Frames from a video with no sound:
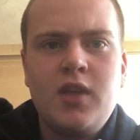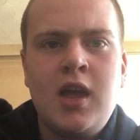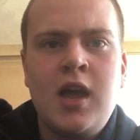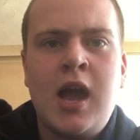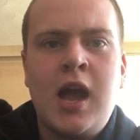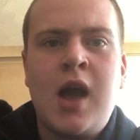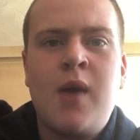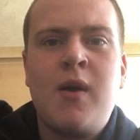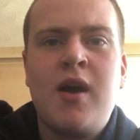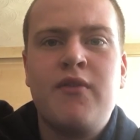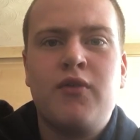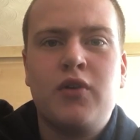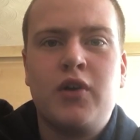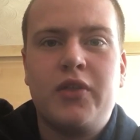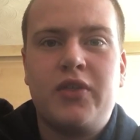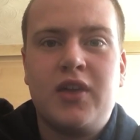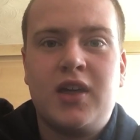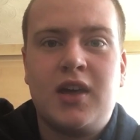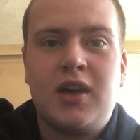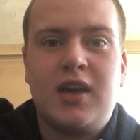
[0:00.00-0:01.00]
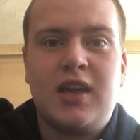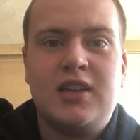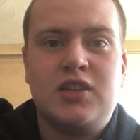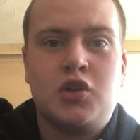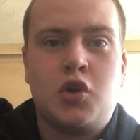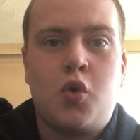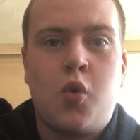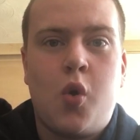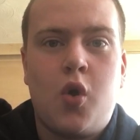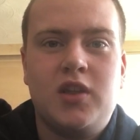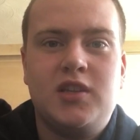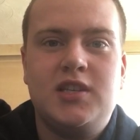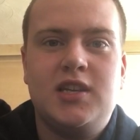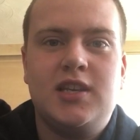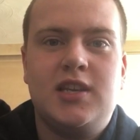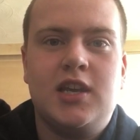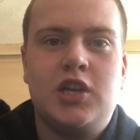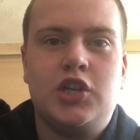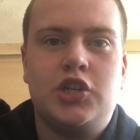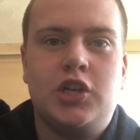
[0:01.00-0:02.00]
However, I think he's a quality
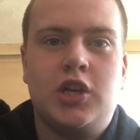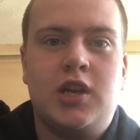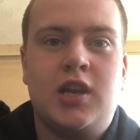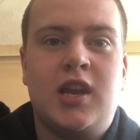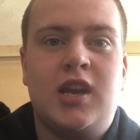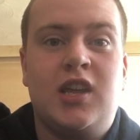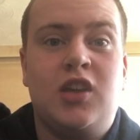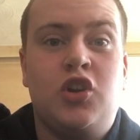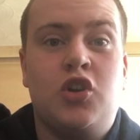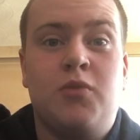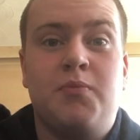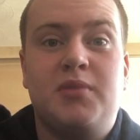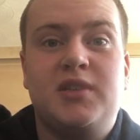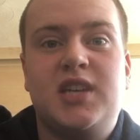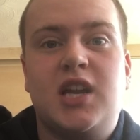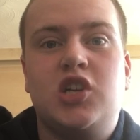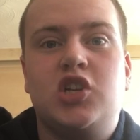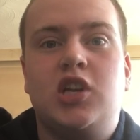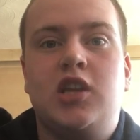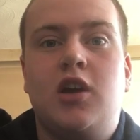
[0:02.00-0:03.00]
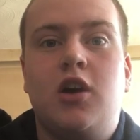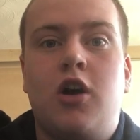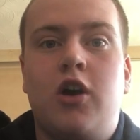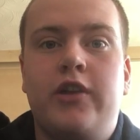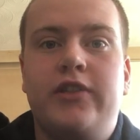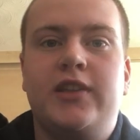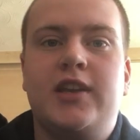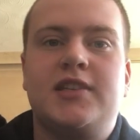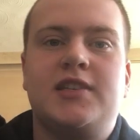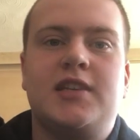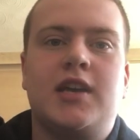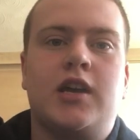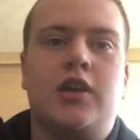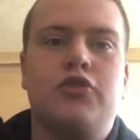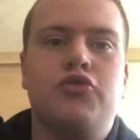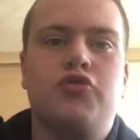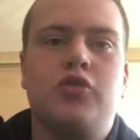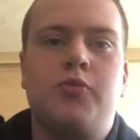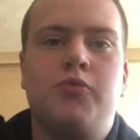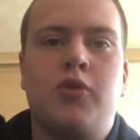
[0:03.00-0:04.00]
addition and he could potentially hide their
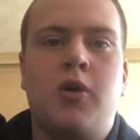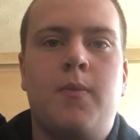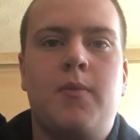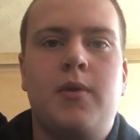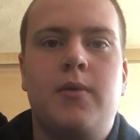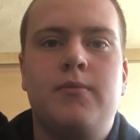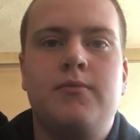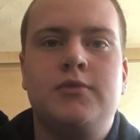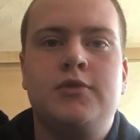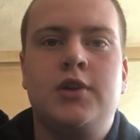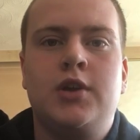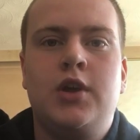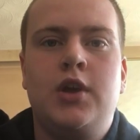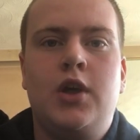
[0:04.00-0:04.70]
secondary problems